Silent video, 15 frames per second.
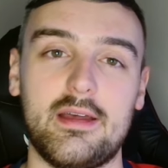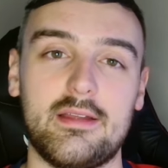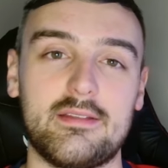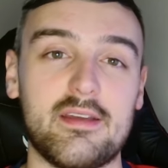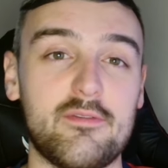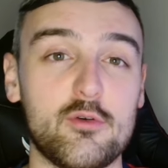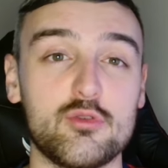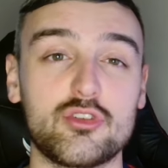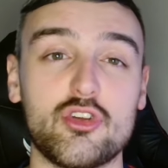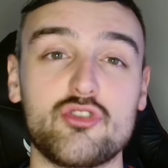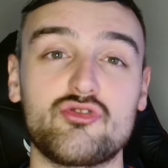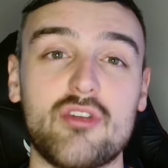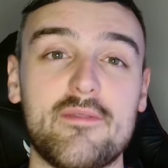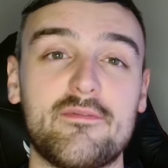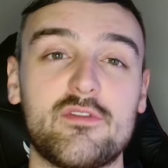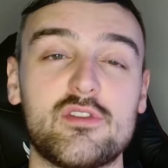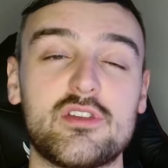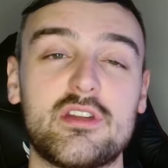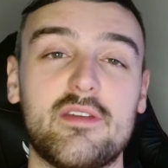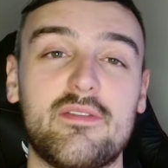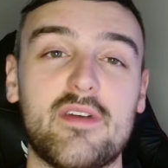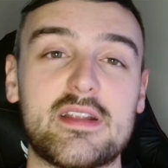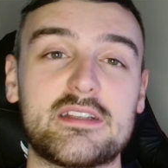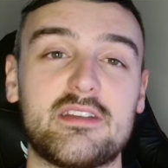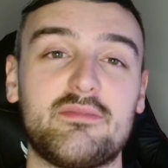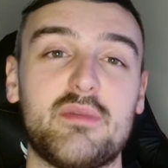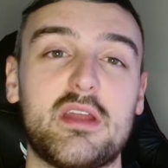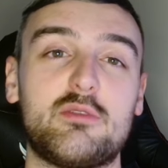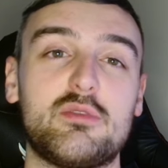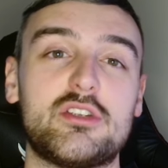They've also strengthened defensive
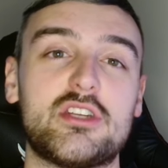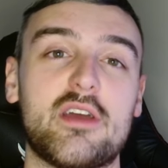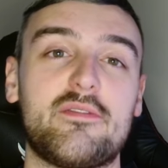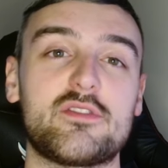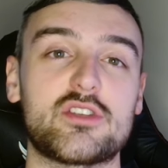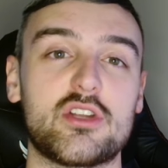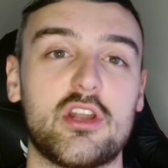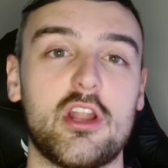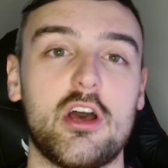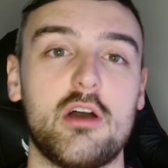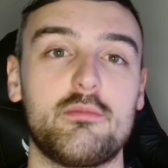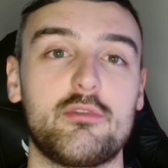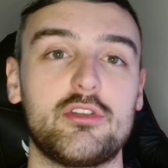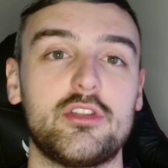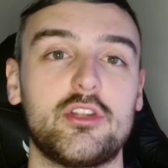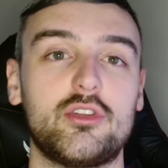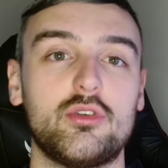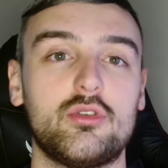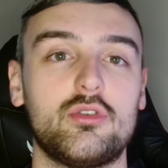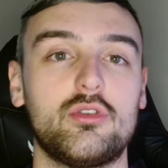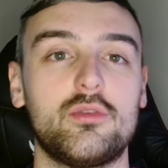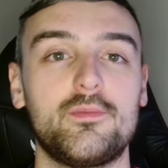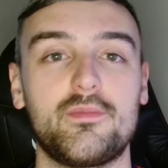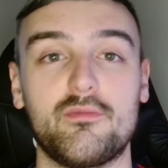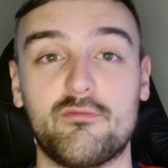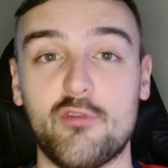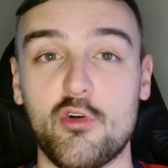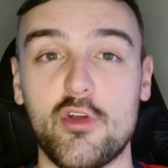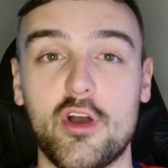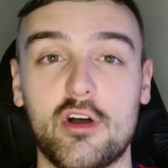mid with Jefferson Lerma in the door.
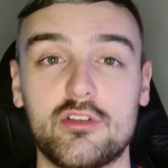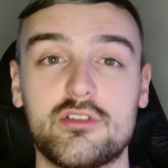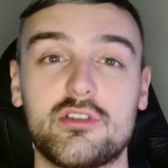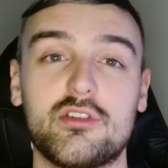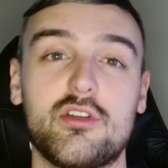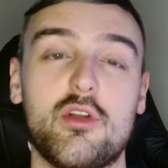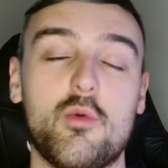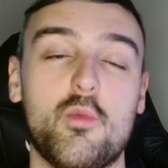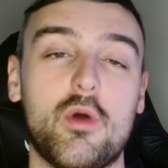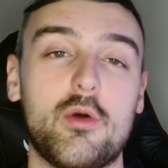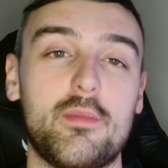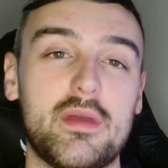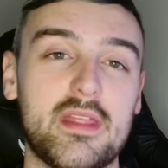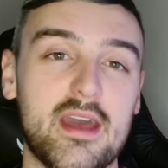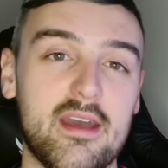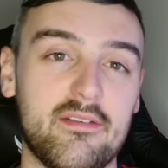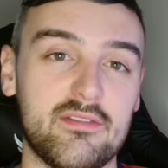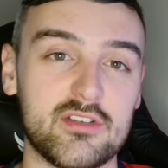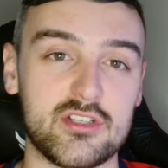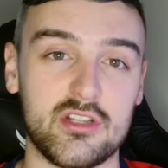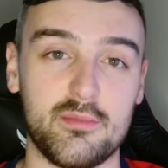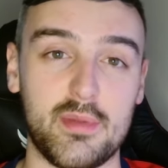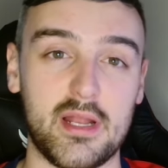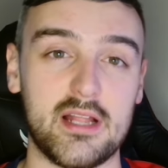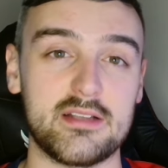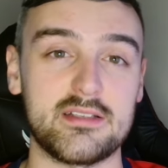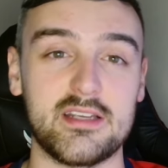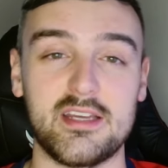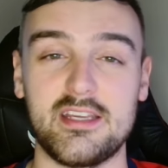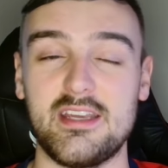Roy Hodgson will be there for
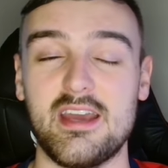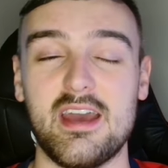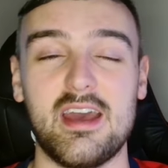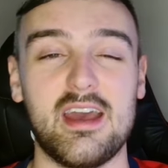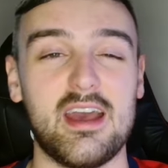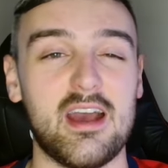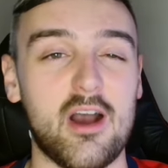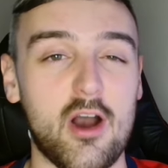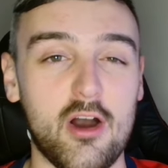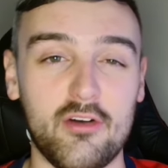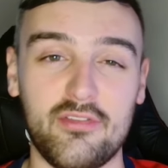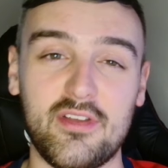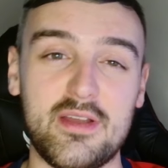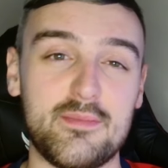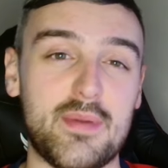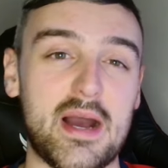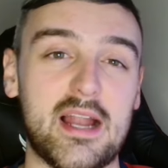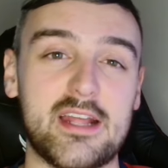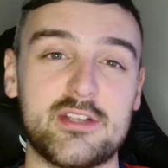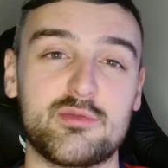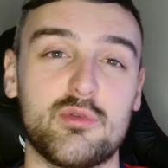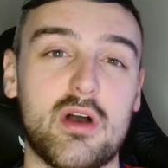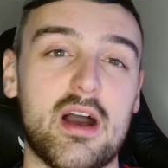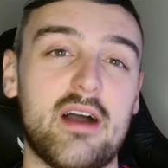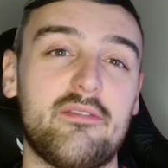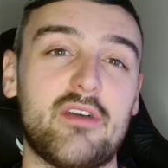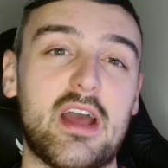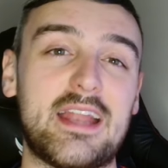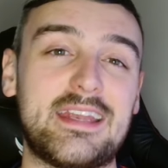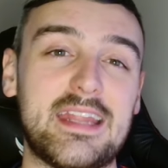stability. I think Palace will
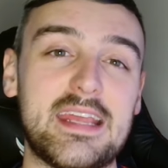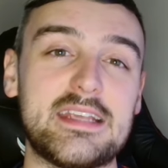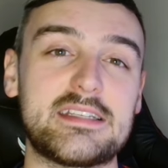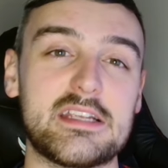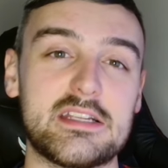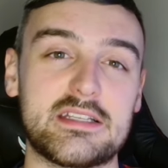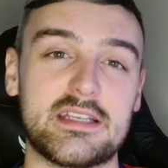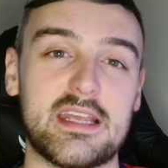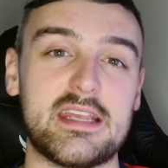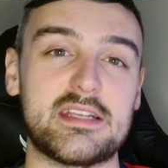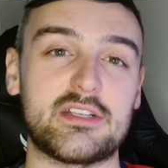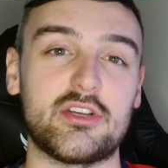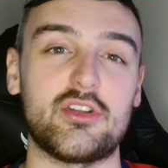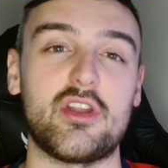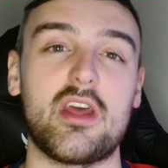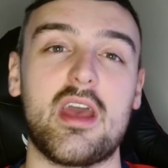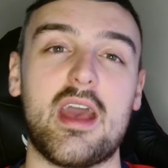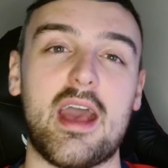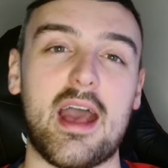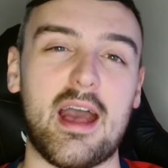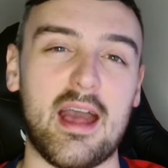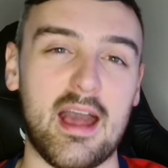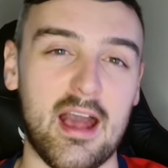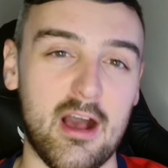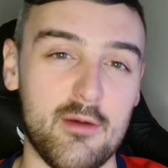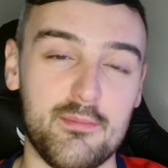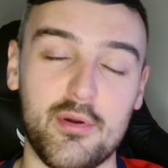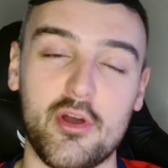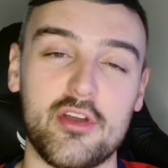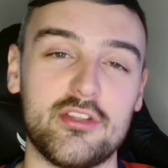have a decent season.
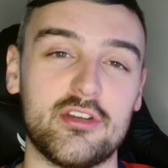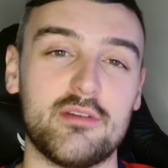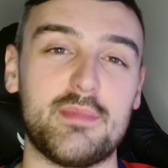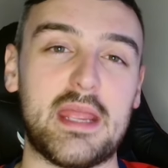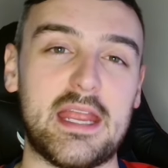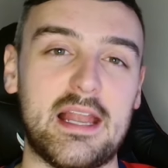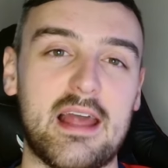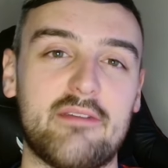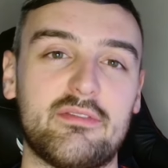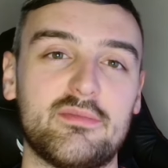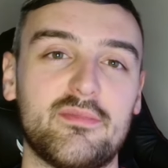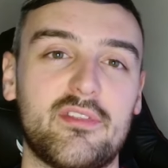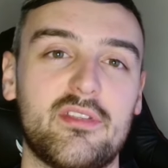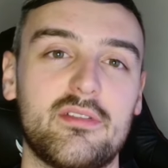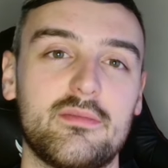I'm putting them 11th.